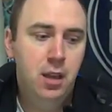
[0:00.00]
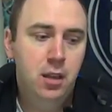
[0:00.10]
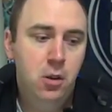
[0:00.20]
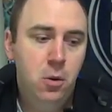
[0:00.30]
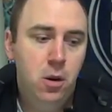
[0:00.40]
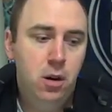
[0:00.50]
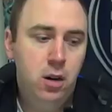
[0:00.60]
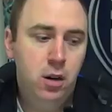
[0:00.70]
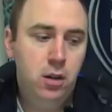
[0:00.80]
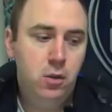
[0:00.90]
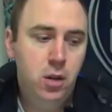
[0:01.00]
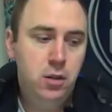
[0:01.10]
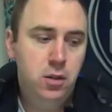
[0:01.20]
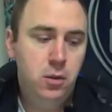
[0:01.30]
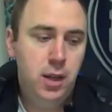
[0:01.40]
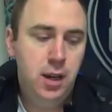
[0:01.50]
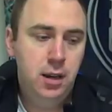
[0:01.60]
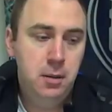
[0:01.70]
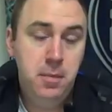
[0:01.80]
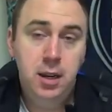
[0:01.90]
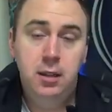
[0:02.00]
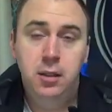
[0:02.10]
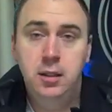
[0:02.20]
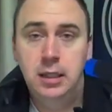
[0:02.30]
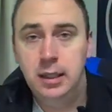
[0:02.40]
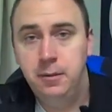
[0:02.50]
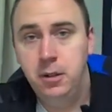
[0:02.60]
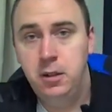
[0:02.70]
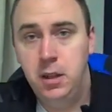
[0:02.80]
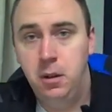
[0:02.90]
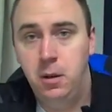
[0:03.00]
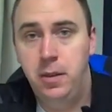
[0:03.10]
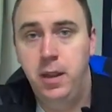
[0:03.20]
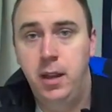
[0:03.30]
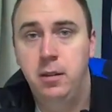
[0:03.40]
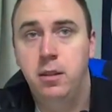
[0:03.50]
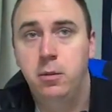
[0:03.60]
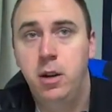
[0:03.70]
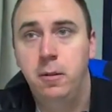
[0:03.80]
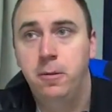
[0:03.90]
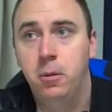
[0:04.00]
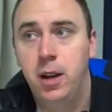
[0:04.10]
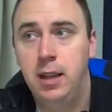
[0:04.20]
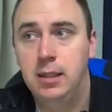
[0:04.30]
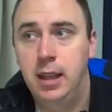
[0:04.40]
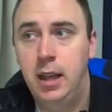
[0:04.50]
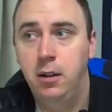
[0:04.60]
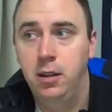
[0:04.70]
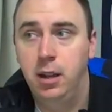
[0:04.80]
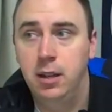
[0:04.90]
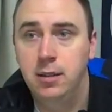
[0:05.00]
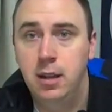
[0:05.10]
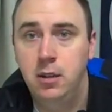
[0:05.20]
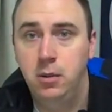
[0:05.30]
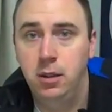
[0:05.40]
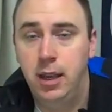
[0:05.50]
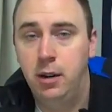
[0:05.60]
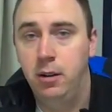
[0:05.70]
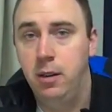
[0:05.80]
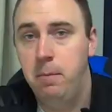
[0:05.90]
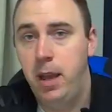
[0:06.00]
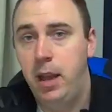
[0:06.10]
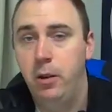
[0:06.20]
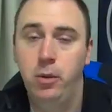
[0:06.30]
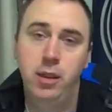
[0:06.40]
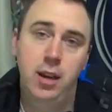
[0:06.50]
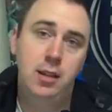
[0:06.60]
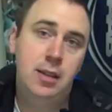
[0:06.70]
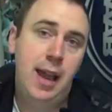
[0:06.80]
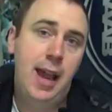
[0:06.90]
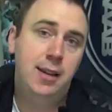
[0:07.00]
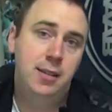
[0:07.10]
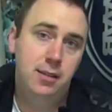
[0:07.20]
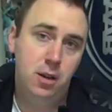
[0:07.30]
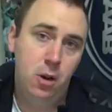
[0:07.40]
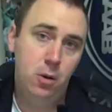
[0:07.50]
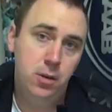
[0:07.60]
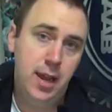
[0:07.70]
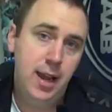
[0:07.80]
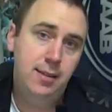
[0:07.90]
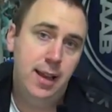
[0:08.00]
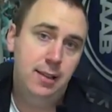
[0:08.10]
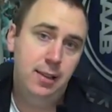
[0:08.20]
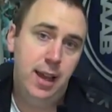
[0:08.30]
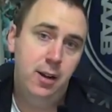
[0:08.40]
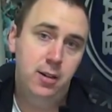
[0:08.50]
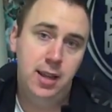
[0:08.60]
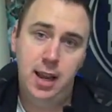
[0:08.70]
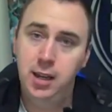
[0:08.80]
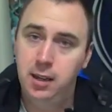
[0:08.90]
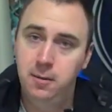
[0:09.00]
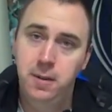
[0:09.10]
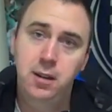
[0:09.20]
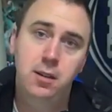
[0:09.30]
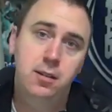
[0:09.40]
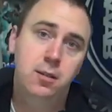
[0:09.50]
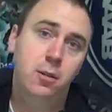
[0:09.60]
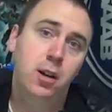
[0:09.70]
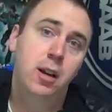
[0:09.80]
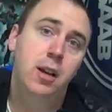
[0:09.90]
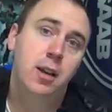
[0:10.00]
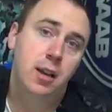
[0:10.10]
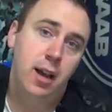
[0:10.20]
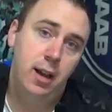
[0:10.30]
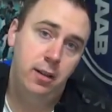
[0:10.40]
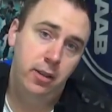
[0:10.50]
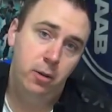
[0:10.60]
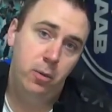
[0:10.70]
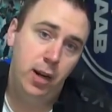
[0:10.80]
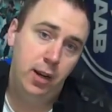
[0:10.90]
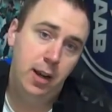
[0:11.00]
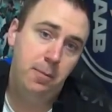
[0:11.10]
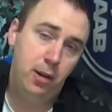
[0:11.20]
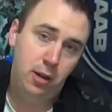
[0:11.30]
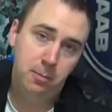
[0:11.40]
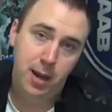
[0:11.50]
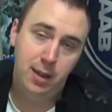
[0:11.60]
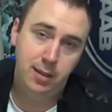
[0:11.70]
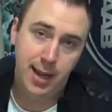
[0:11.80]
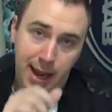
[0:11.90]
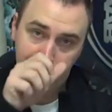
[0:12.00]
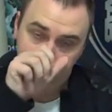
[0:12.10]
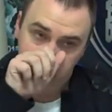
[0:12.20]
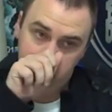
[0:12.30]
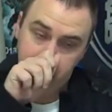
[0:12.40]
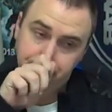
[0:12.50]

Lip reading: you are going to get it immediately delivered to you, and then 3 or 4 days later they're going to send you a letter in the mail with any taxes owed. Take that letter to any convenience store, they'll ring it up and you can pay the taxes.